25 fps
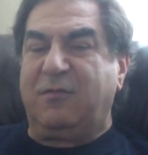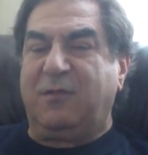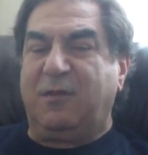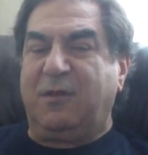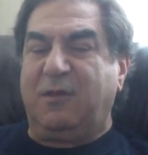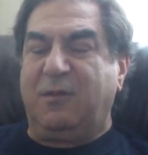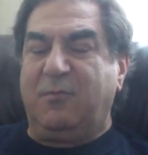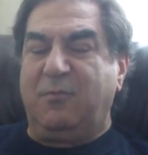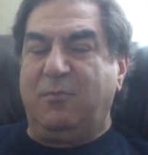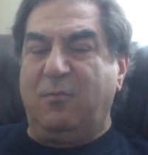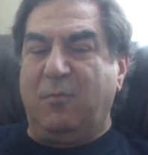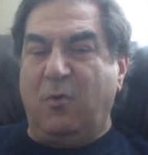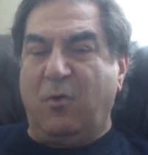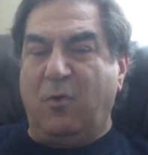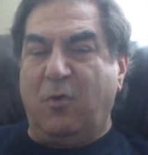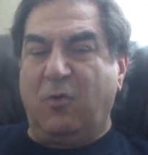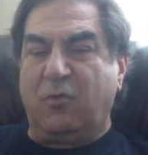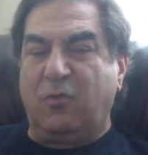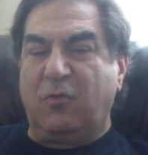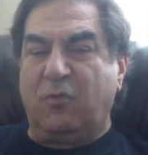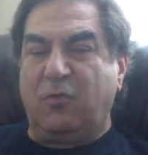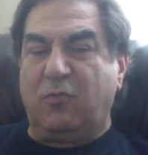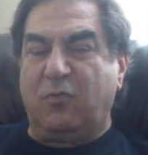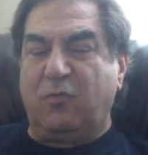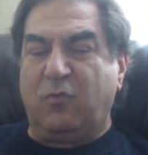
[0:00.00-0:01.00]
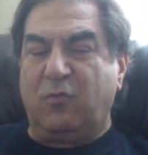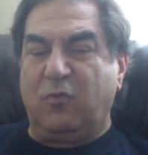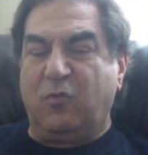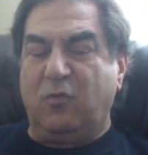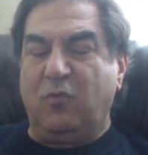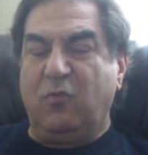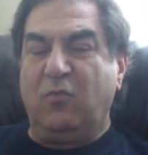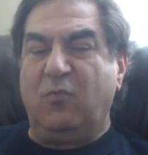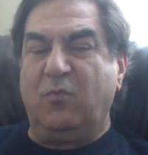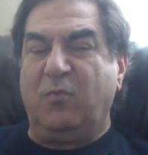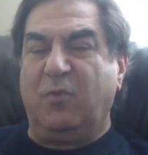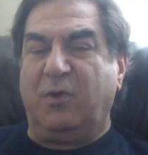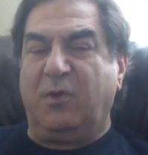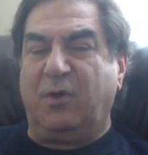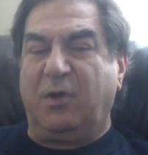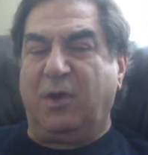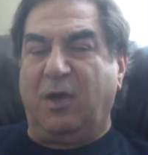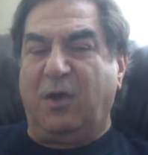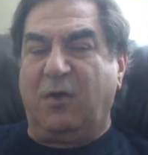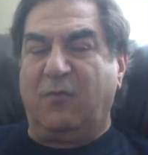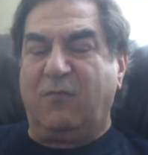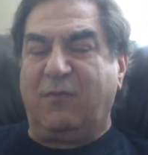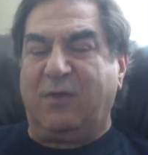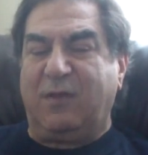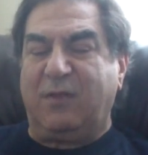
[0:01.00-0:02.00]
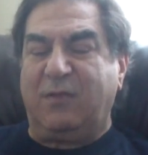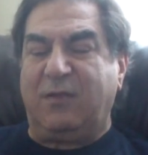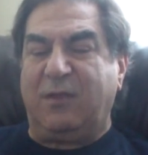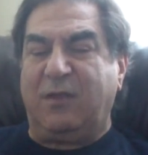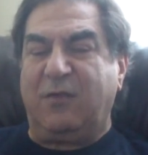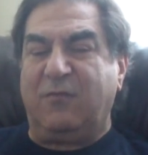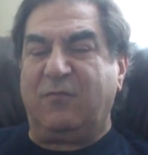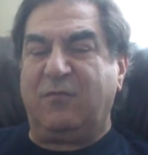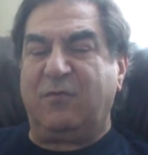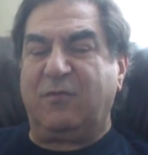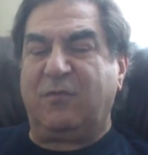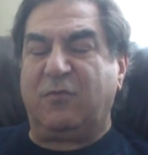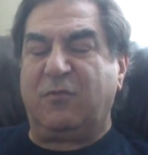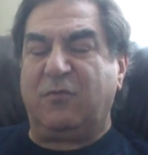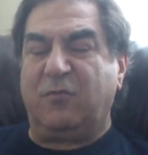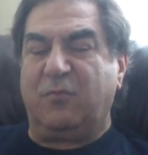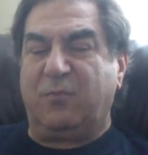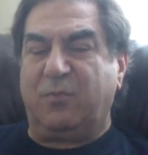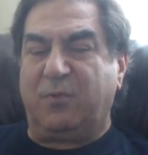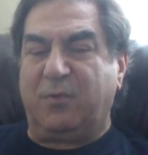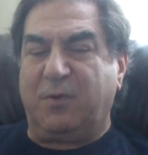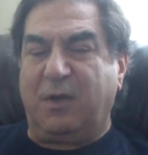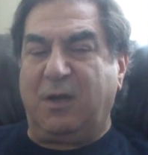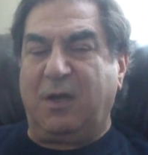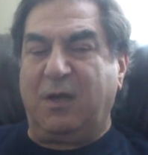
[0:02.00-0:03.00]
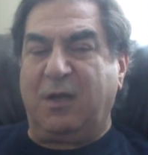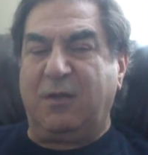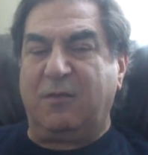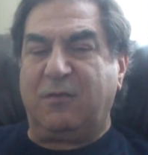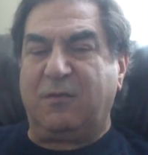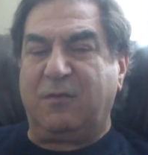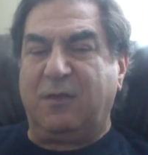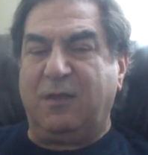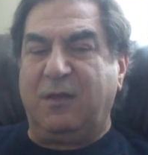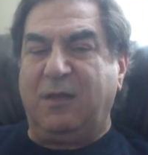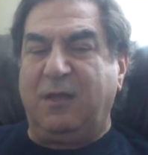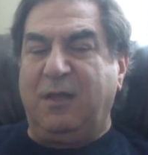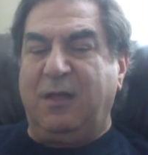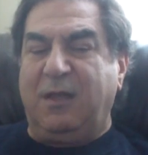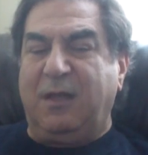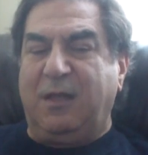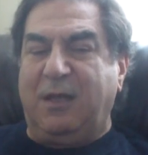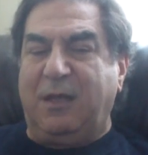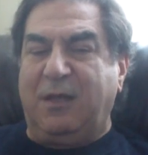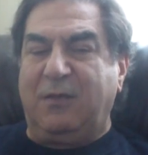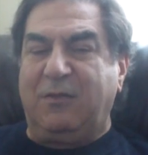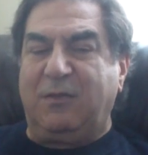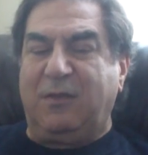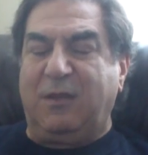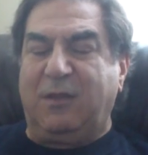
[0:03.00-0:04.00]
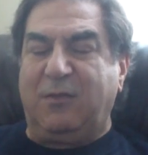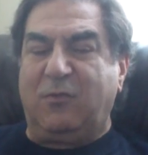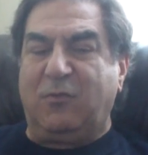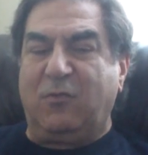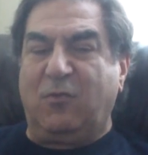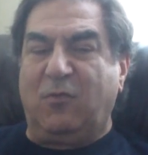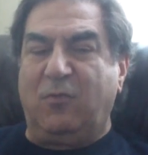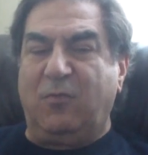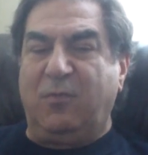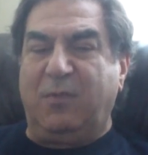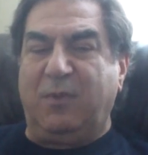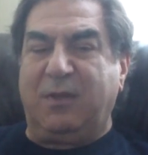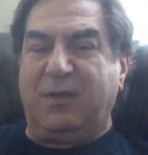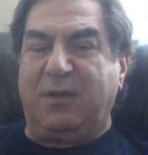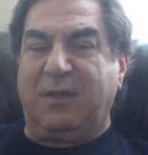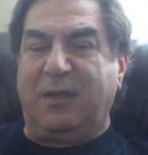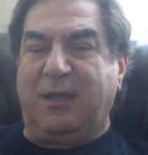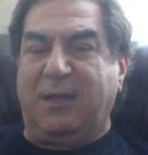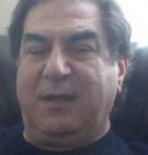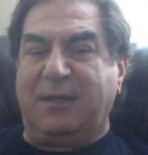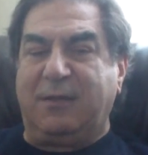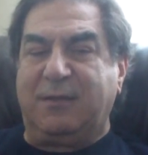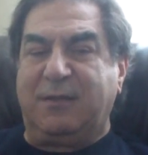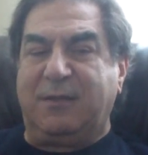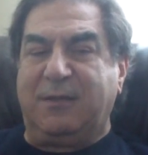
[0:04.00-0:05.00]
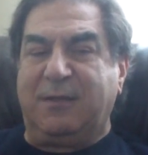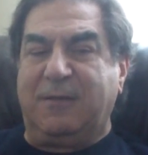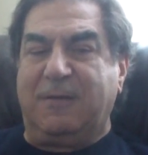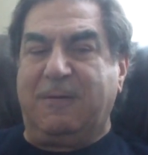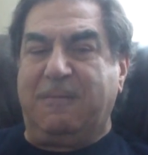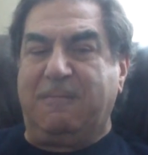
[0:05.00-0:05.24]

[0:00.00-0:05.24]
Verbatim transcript: more tumor now and they were surprised and they told me that